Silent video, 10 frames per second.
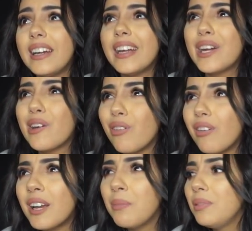
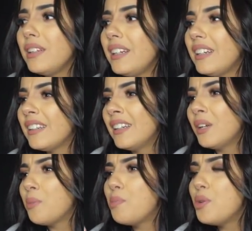incredibly
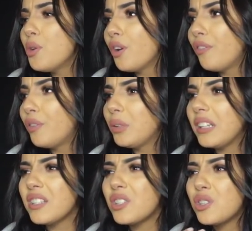beautiful
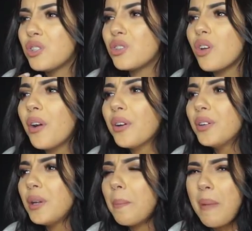and
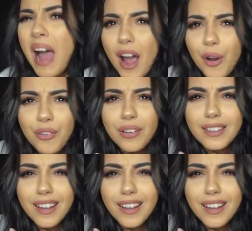so empowering.